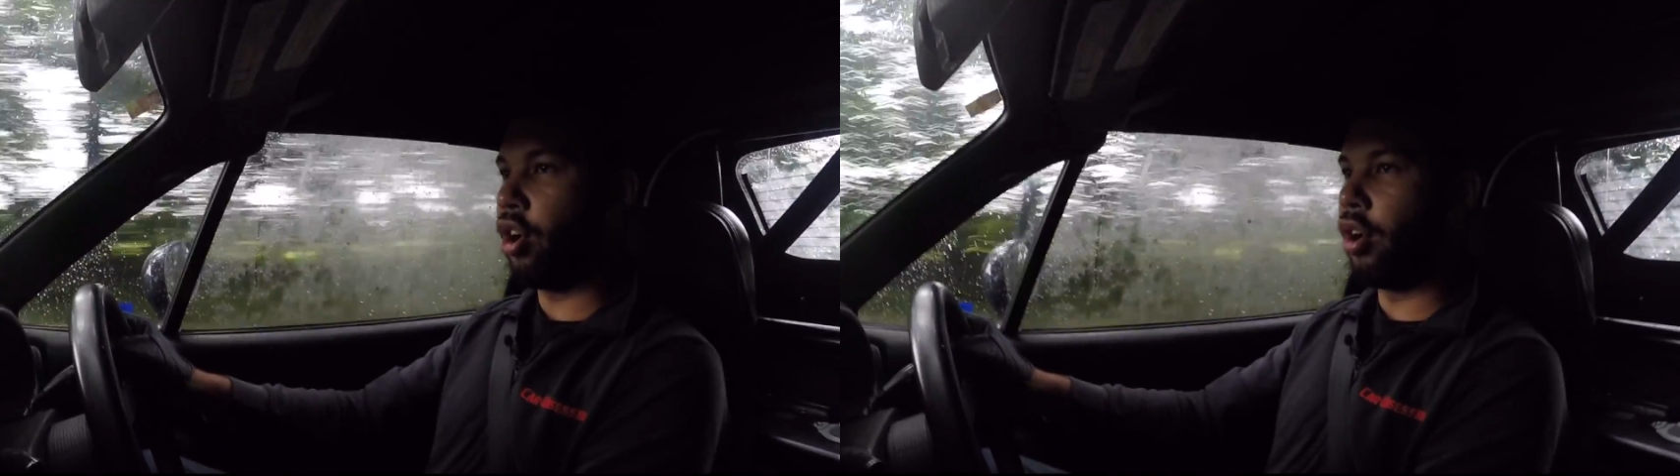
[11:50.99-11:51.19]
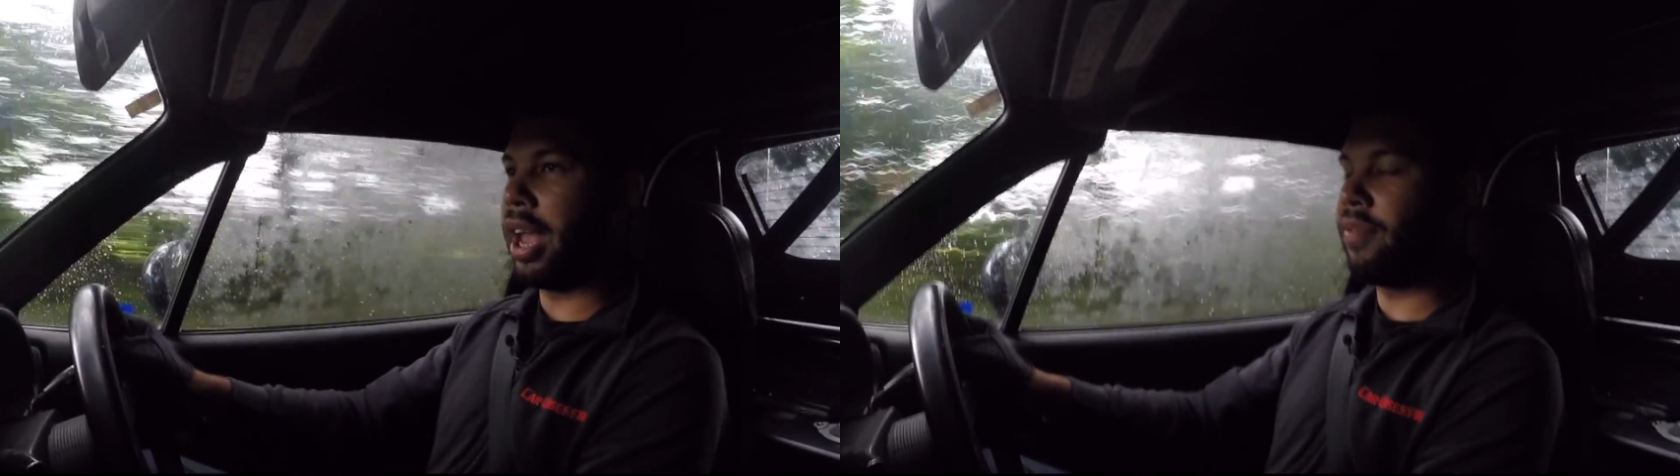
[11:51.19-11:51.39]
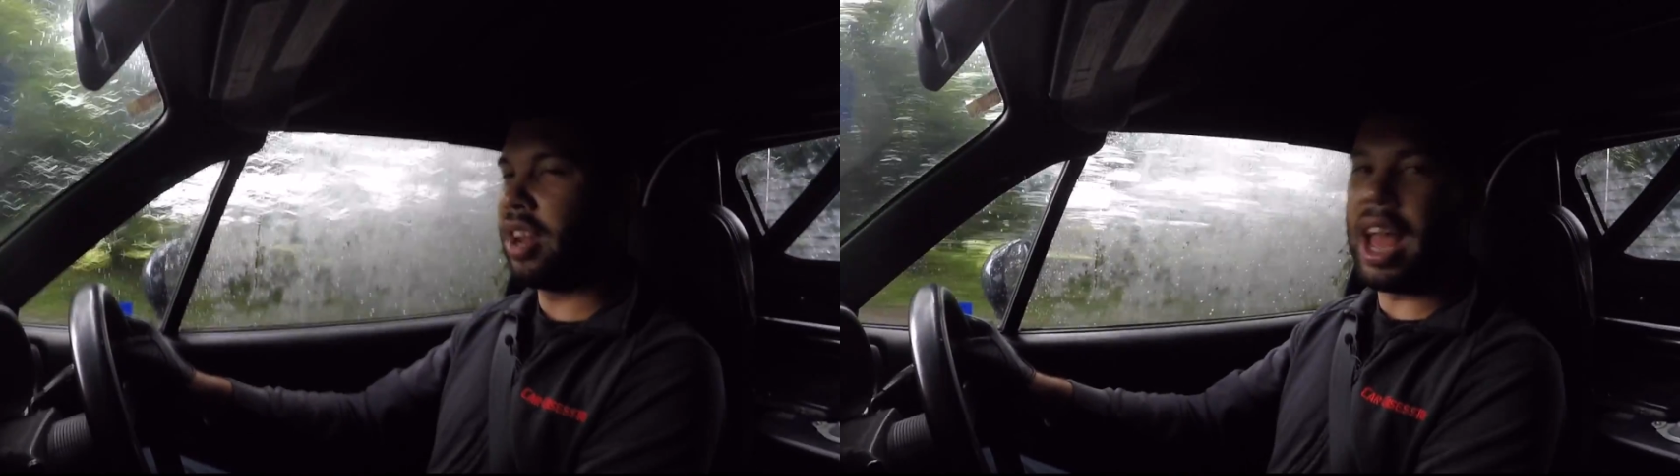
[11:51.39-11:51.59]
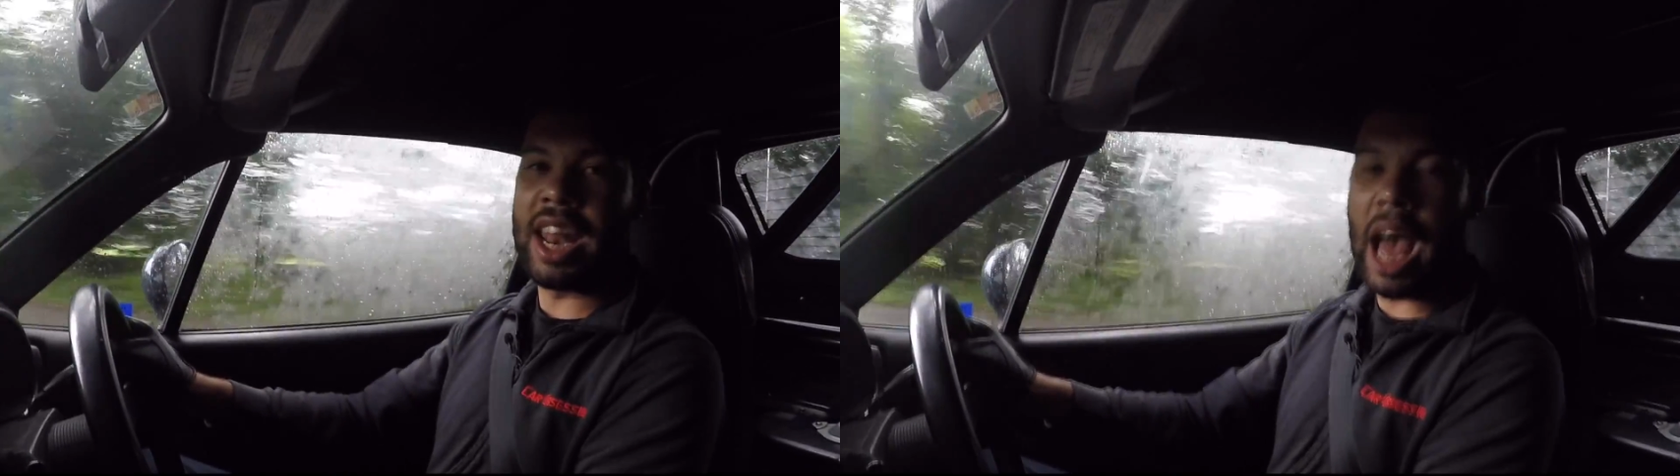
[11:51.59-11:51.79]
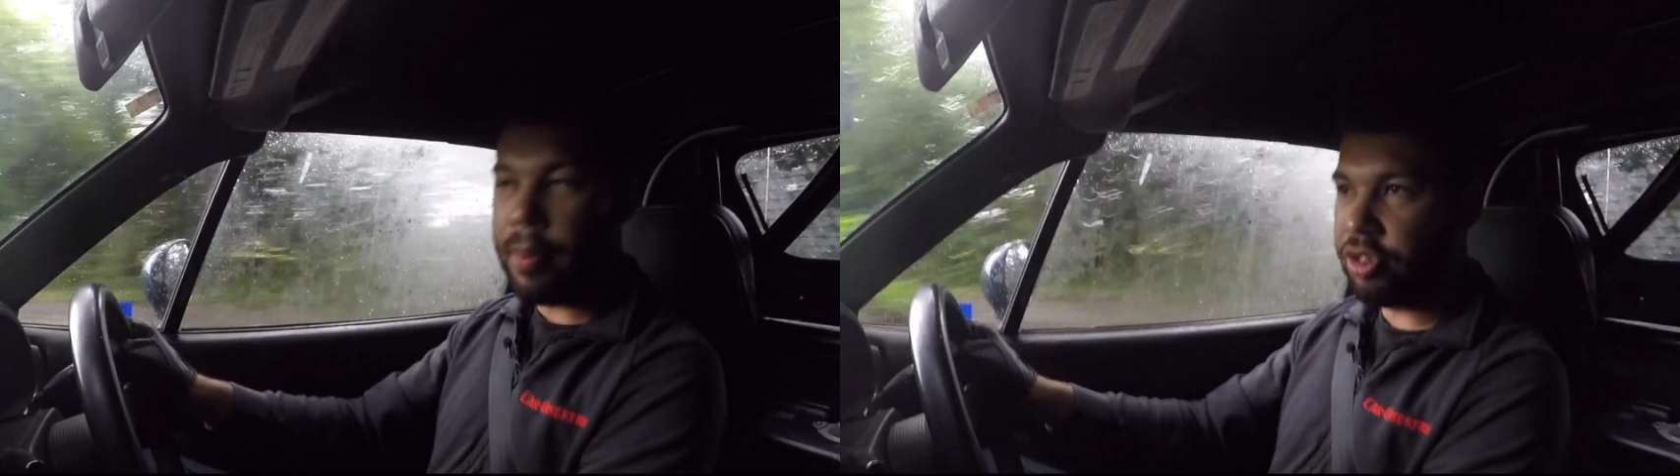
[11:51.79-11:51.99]
or even
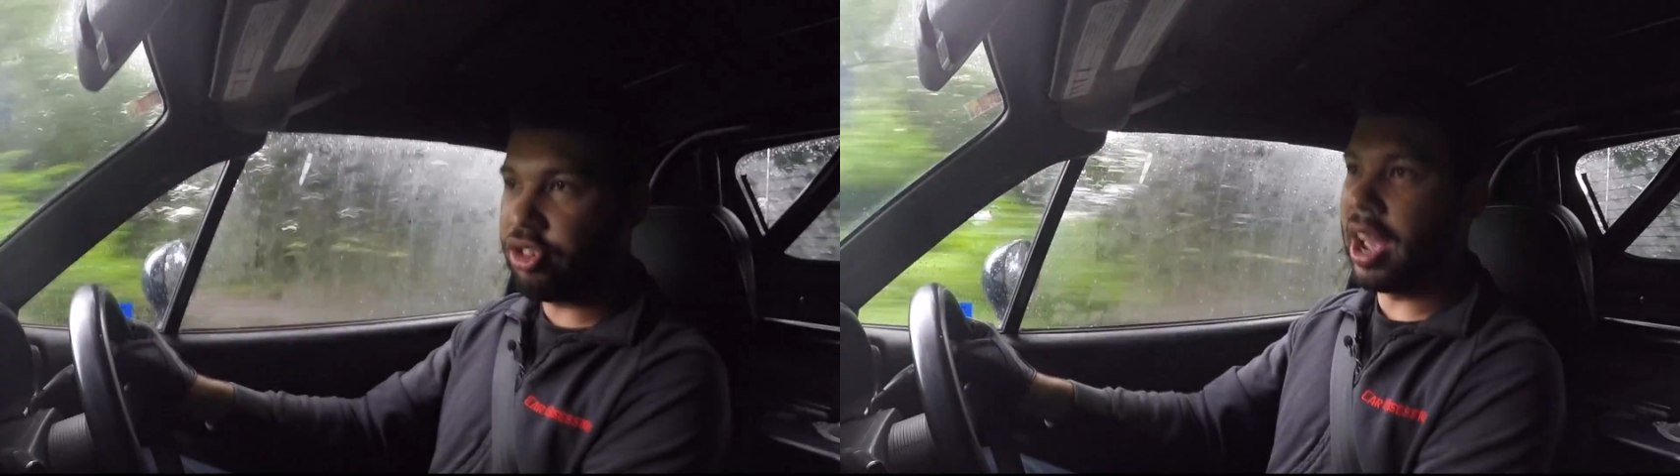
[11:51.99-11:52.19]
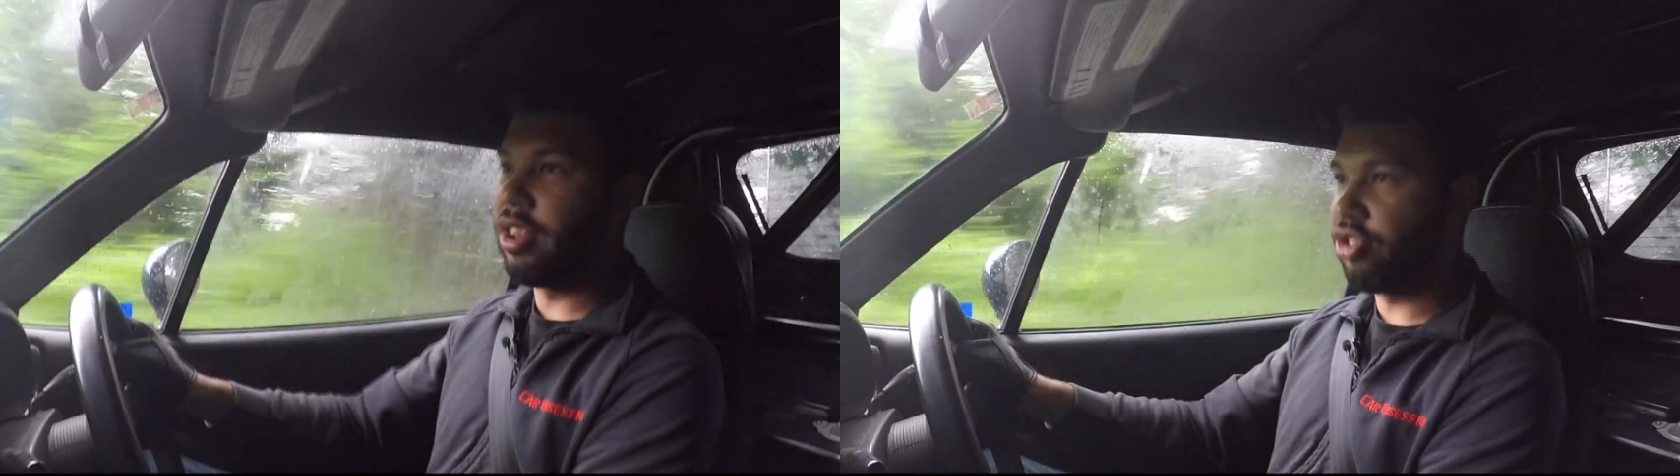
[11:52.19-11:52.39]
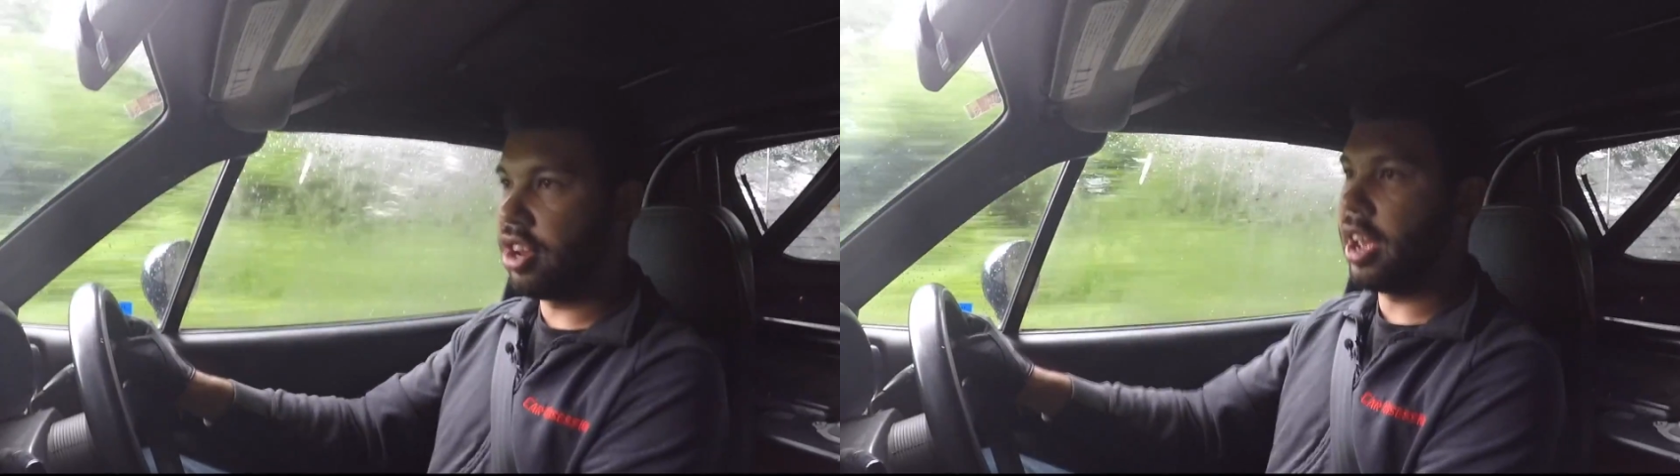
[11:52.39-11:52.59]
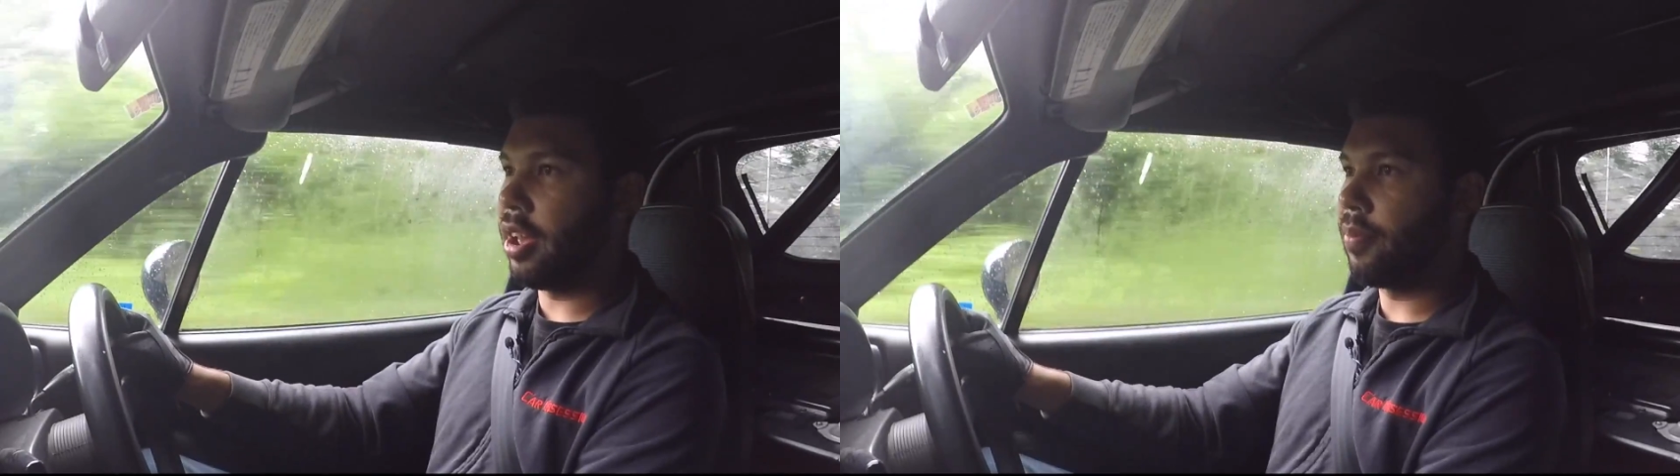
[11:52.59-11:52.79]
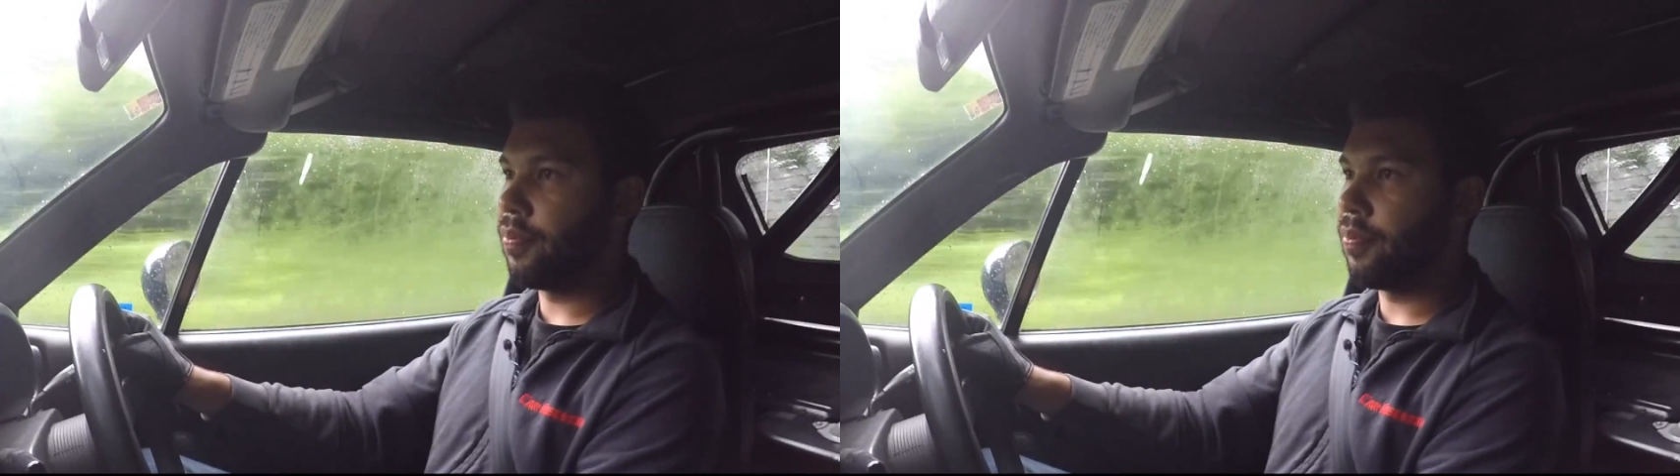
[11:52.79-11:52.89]
an amateur engineer.